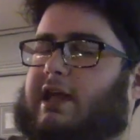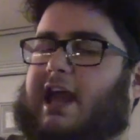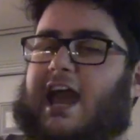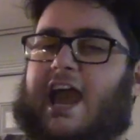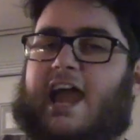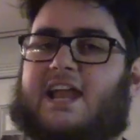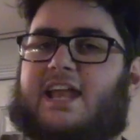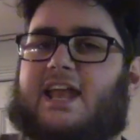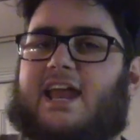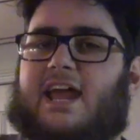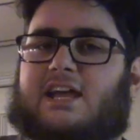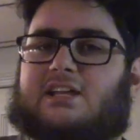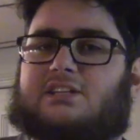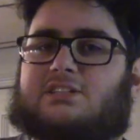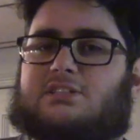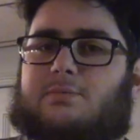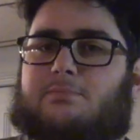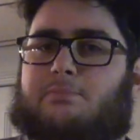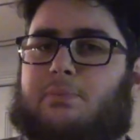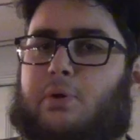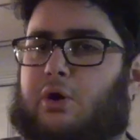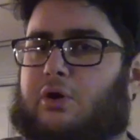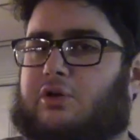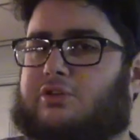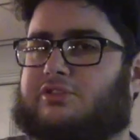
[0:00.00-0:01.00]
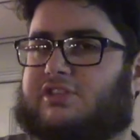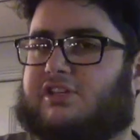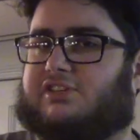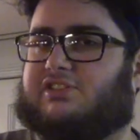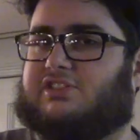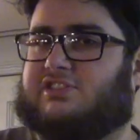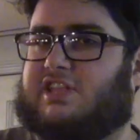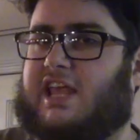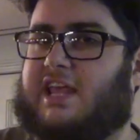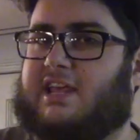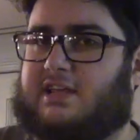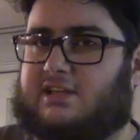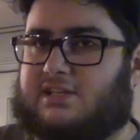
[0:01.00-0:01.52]
NX pulls a
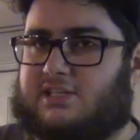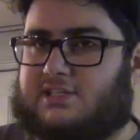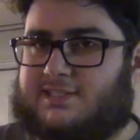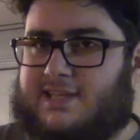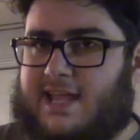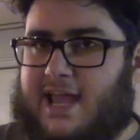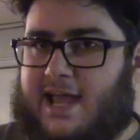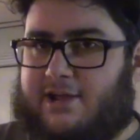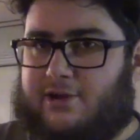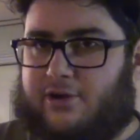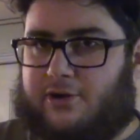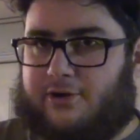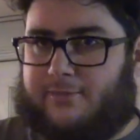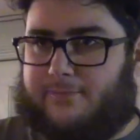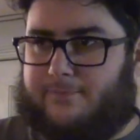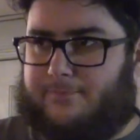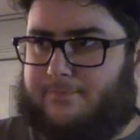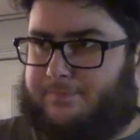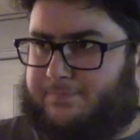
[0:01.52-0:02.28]
Sega Saturn